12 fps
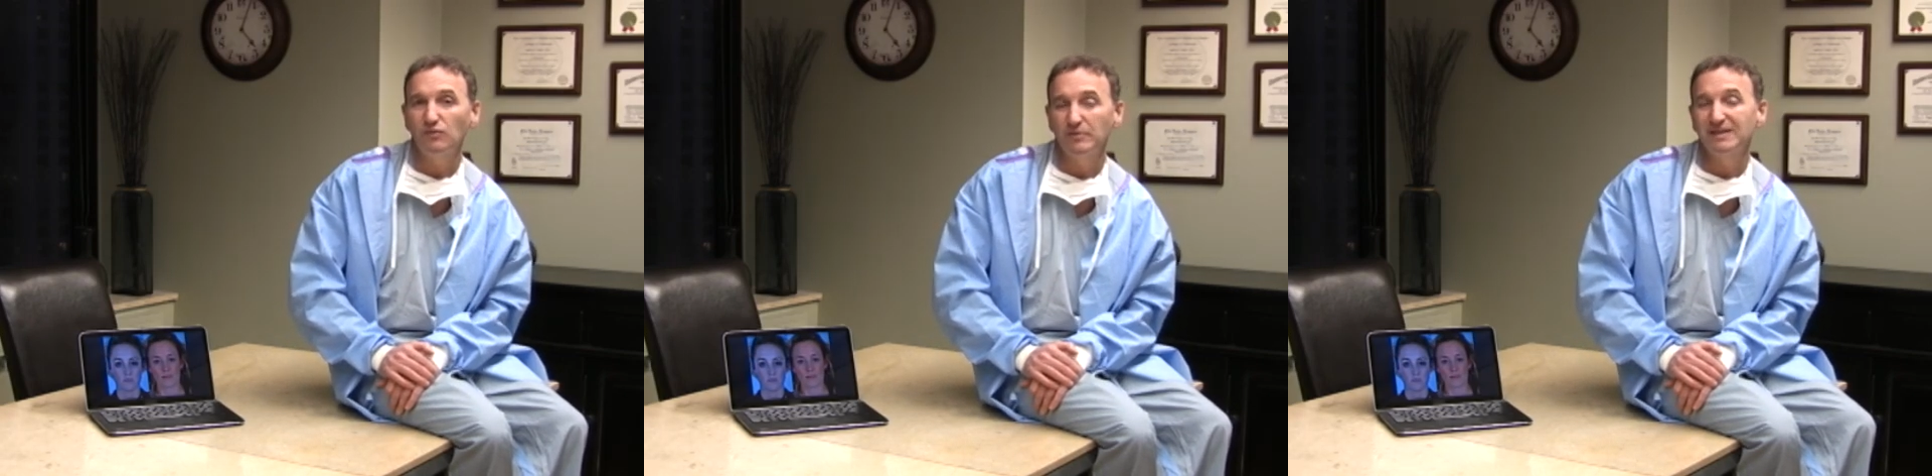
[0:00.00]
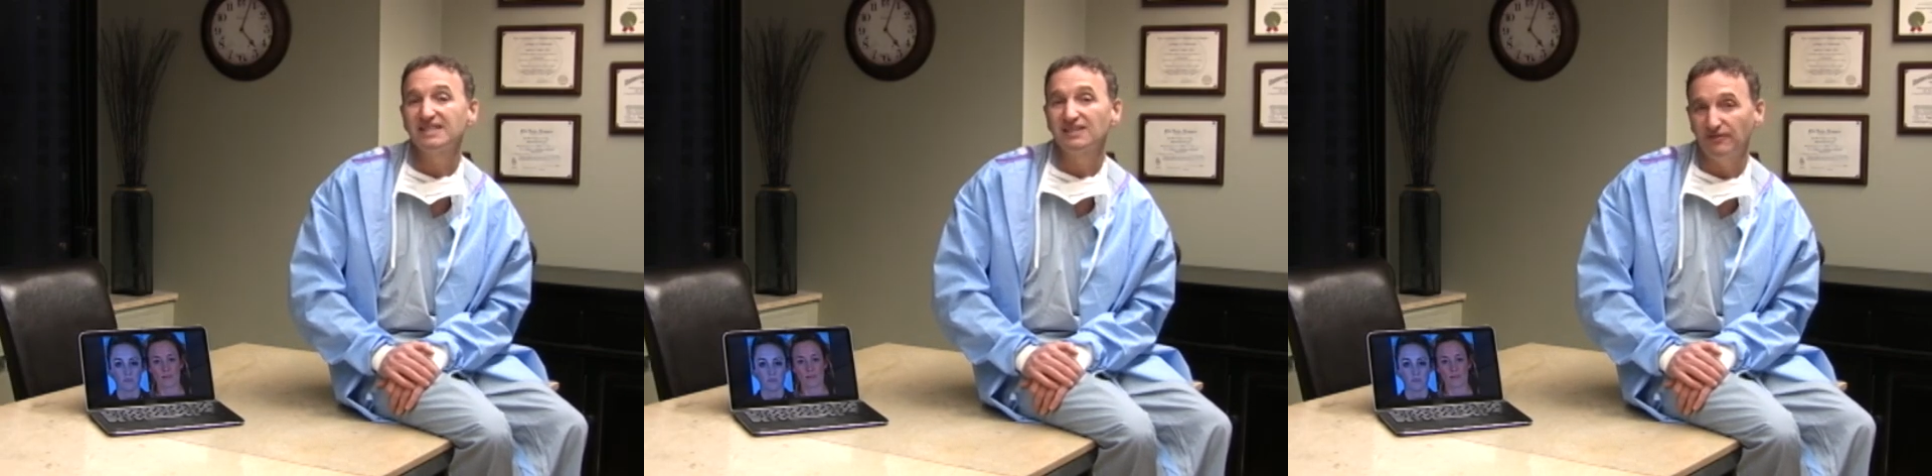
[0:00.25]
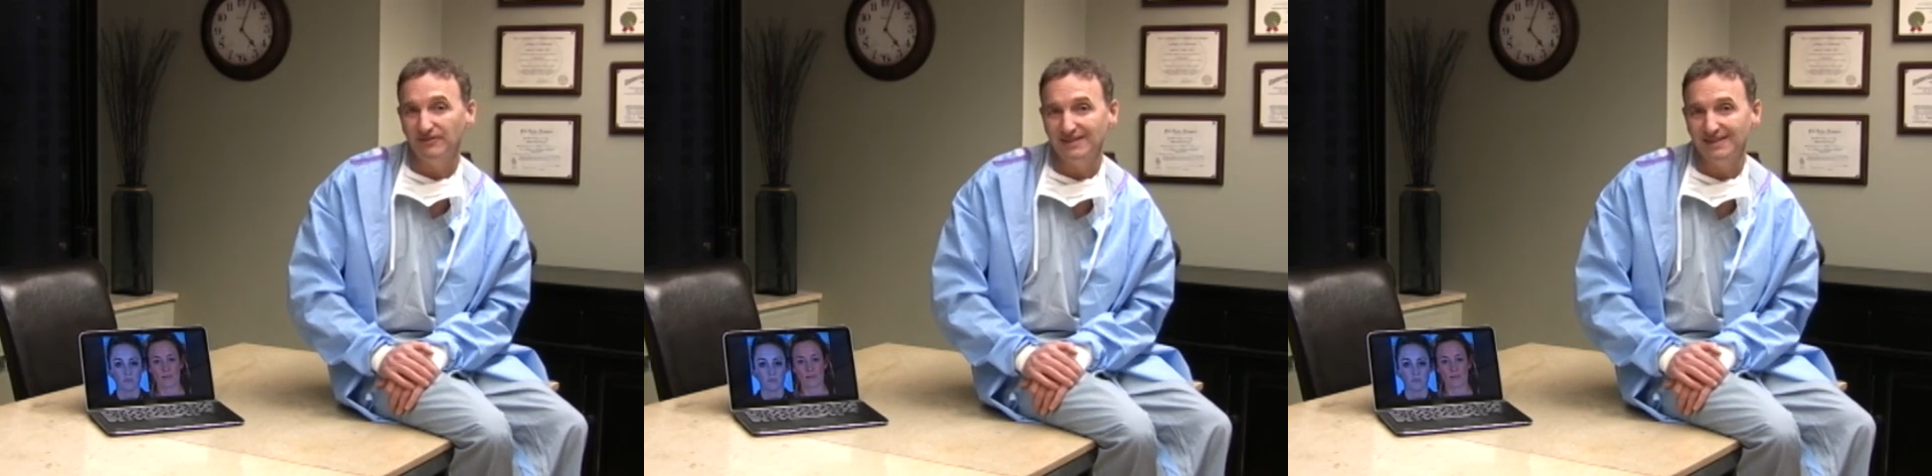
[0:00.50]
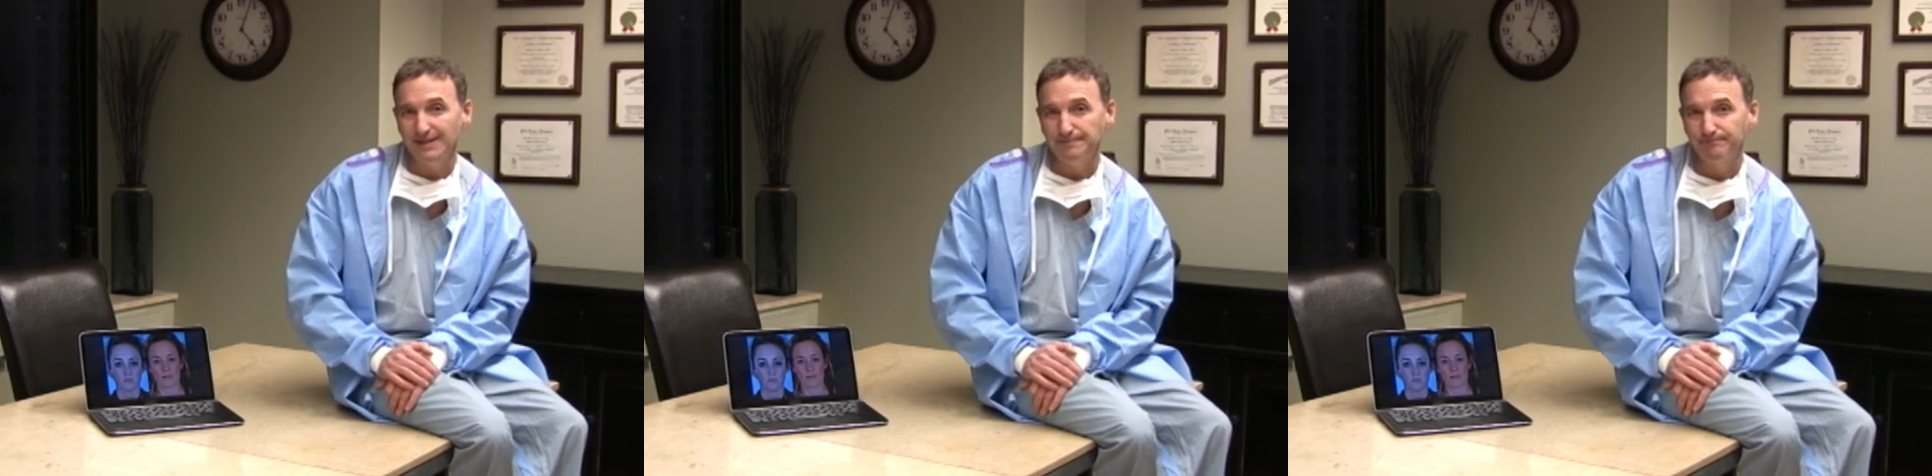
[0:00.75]
women's
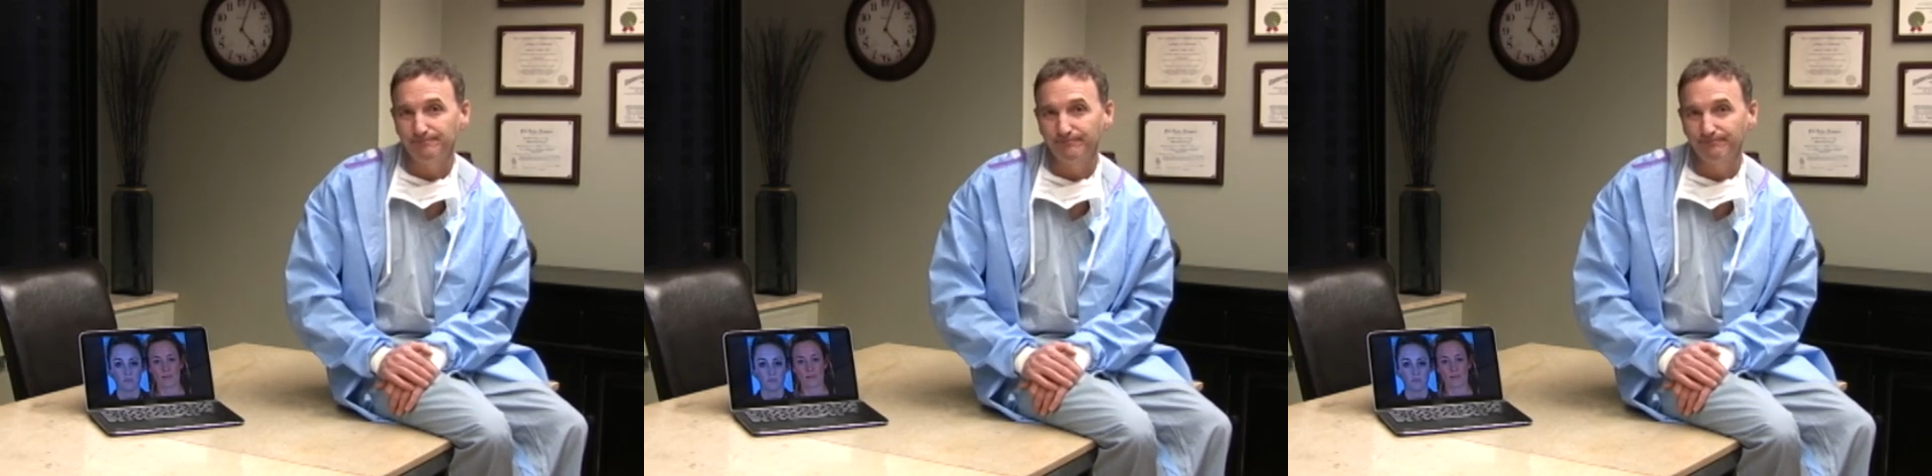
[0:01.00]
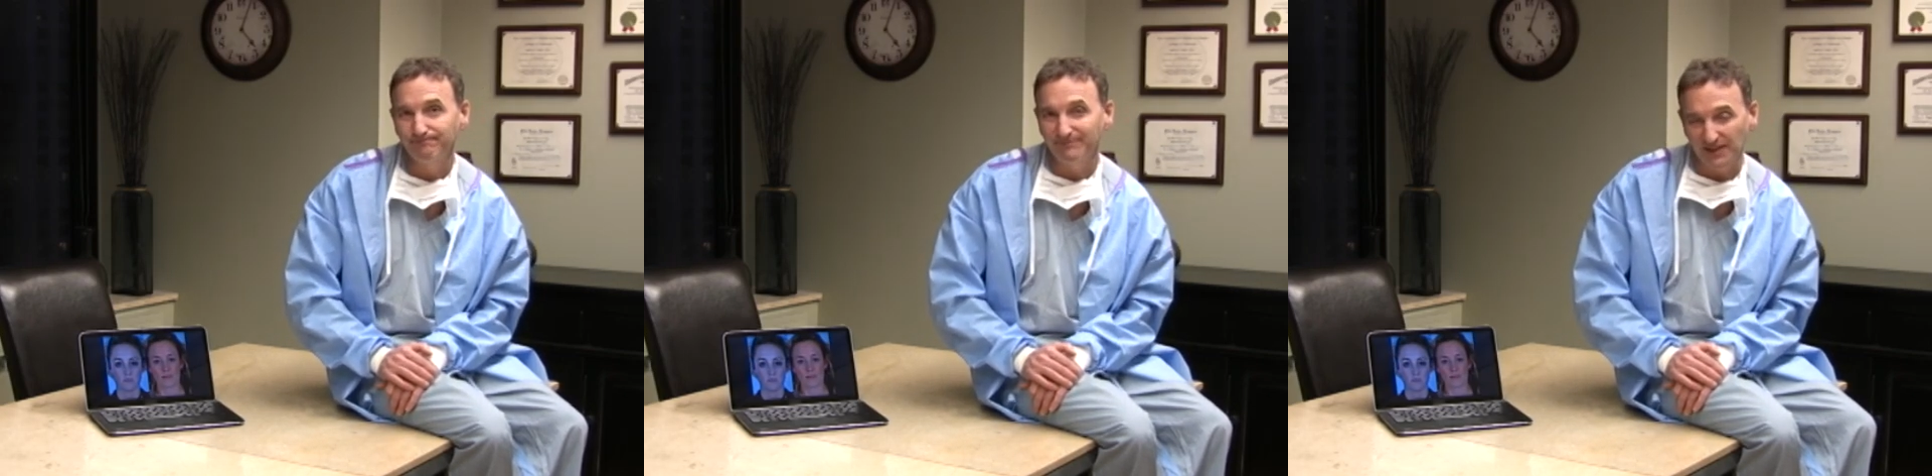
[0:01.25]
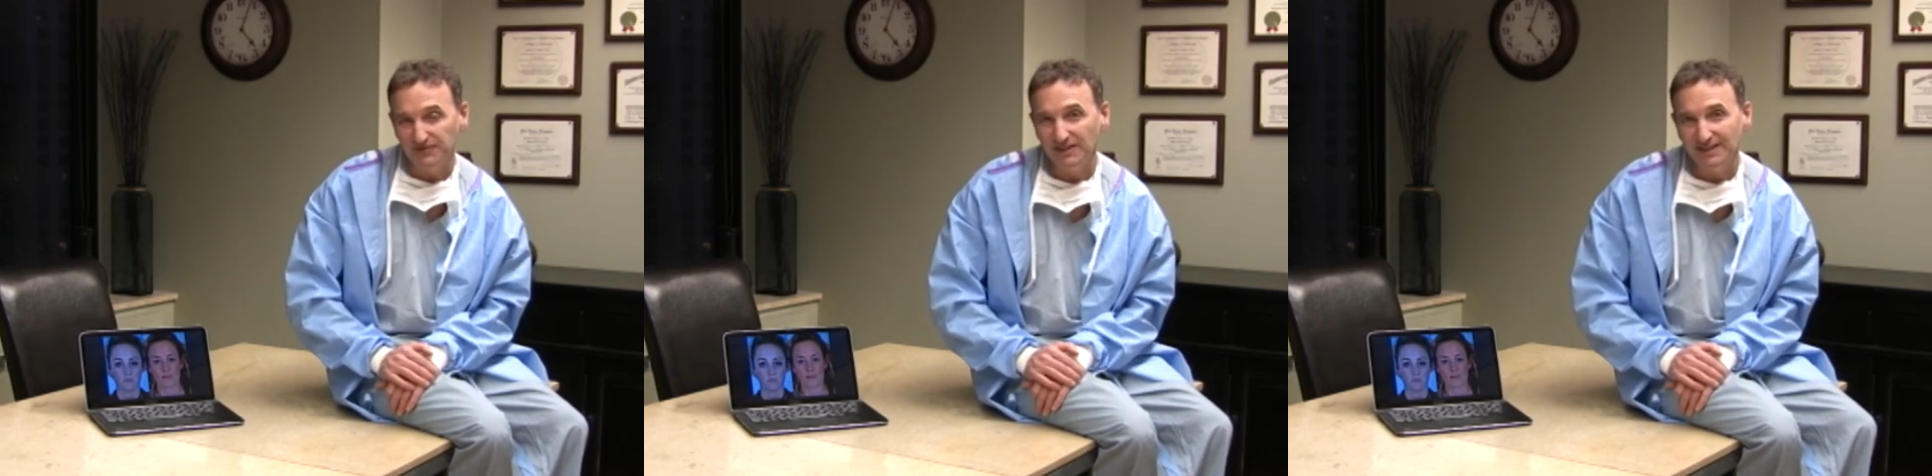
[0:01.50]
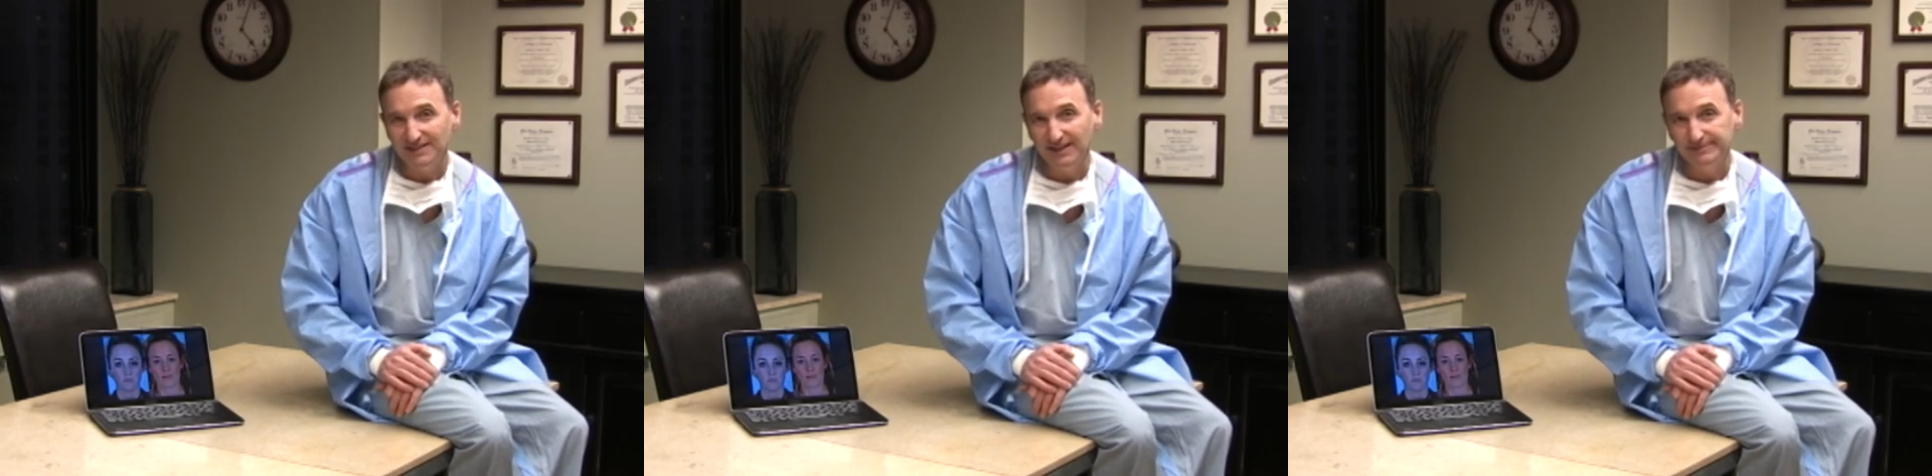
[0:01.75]
self-esteem. Thanks for
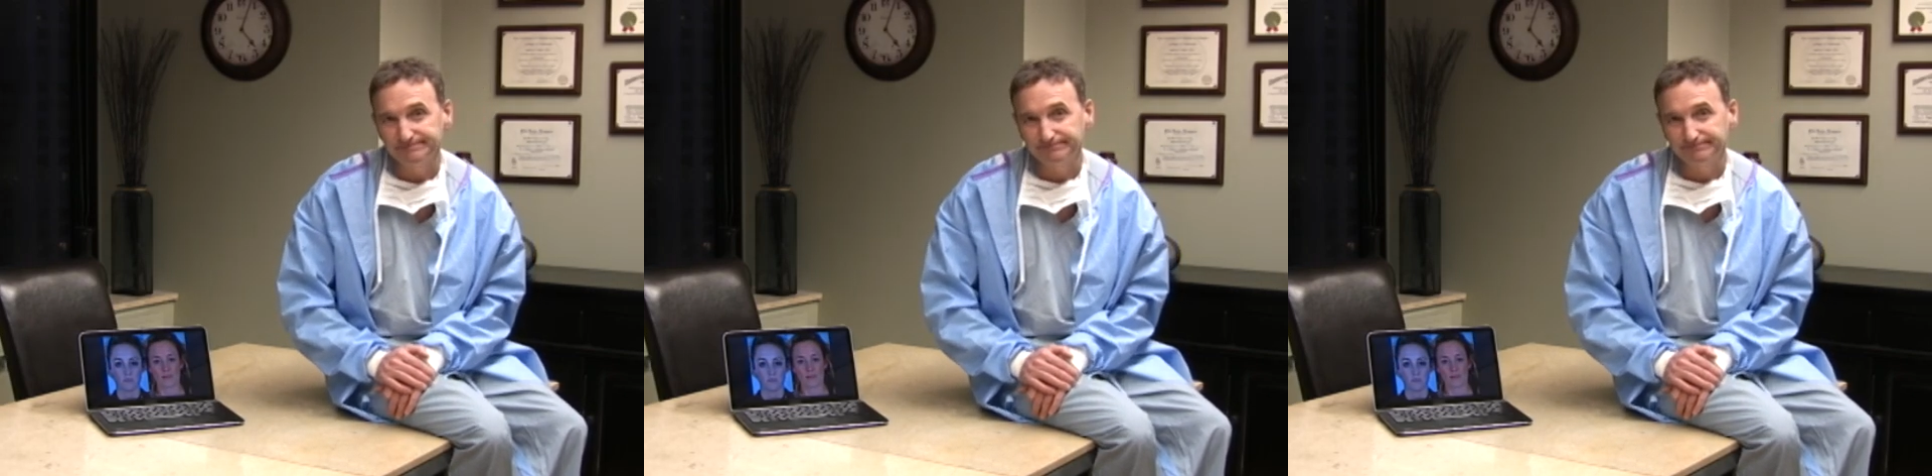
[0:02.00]
listening.